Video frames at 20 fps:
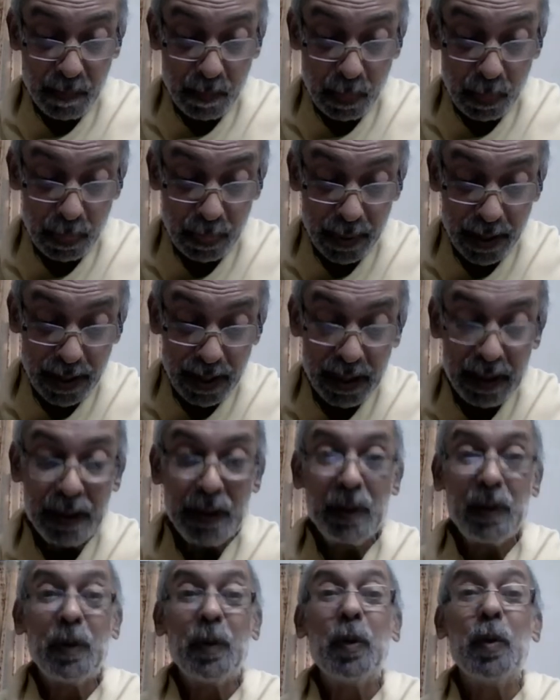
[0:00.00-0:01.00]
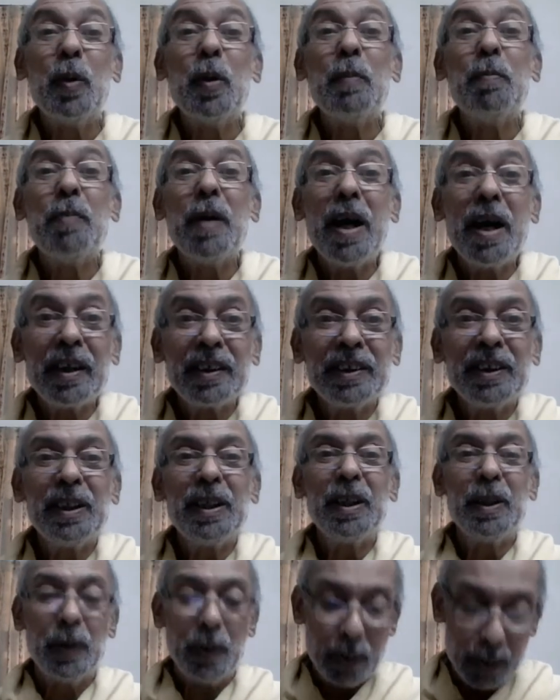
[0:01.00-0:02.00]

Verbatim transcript: then, O Partha, O